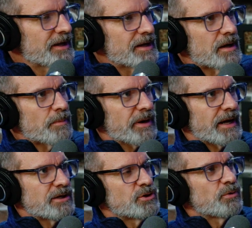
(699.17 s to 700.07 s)
But I
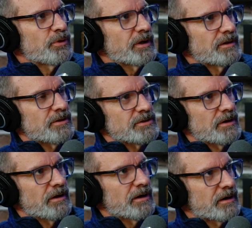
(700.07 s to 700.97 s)
do think there's
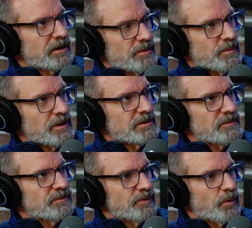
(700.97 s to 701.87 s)
an argument
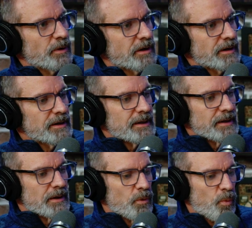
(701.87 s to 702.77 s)
for
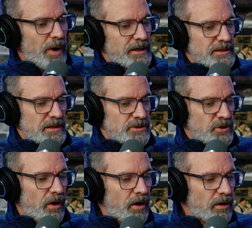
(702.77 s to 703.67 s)
when it does
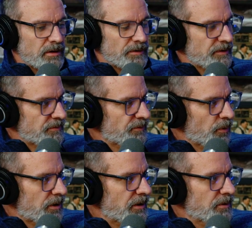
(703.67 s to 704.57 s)
all of it
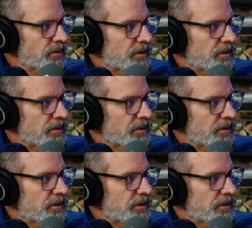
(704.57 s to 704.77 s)
for you.